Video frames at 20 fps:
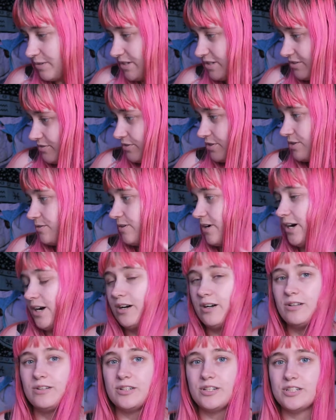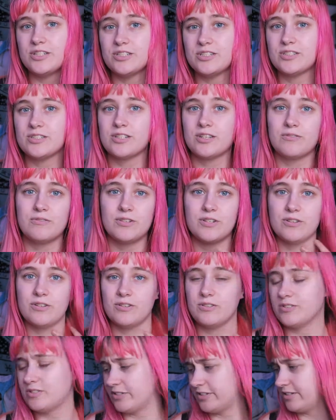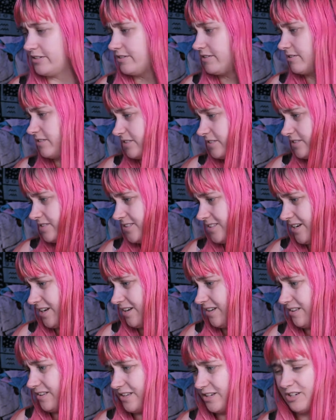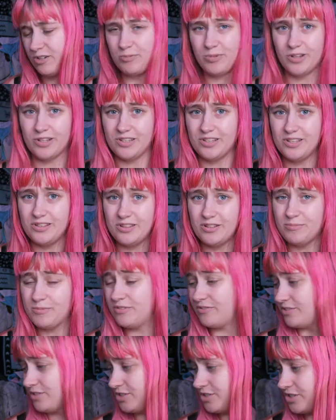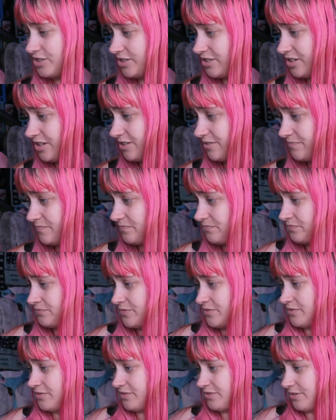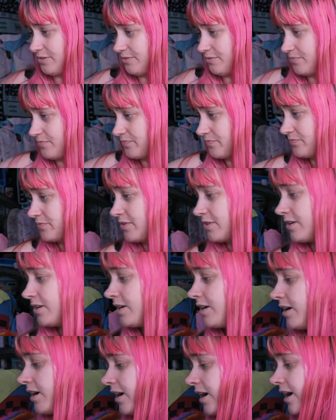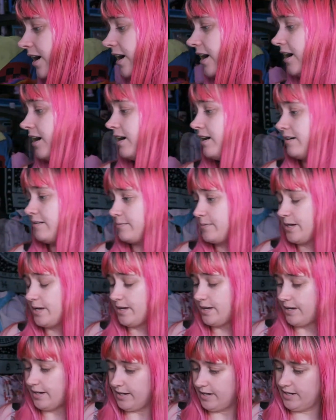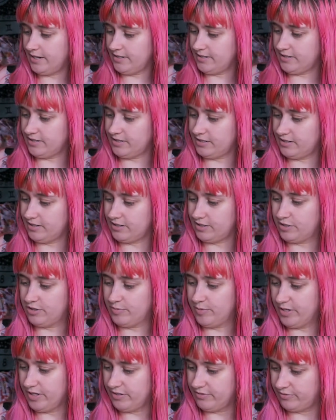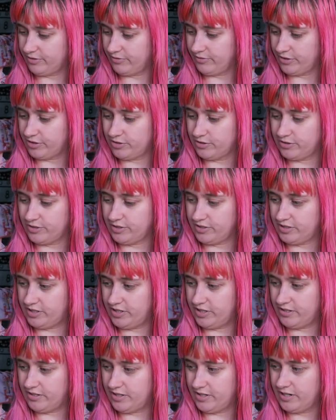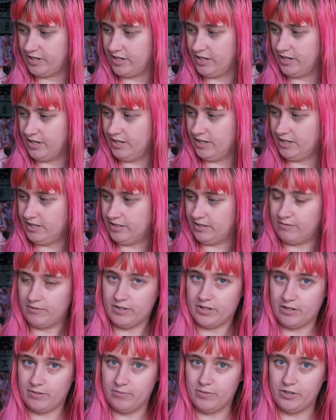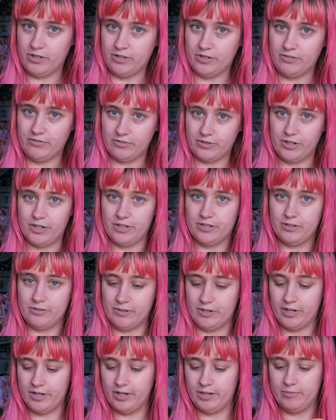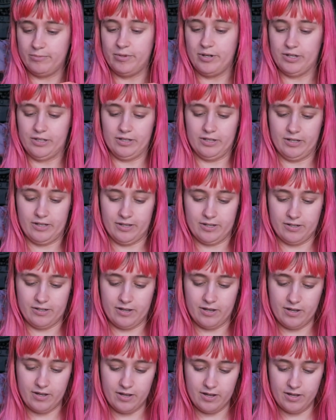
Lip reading: beans for a while. It's just like one of those, like they're on sale and I'll probably eat them eventually. So, I had another coupon for Victoria's Secret. They weren't completely free underwear, but like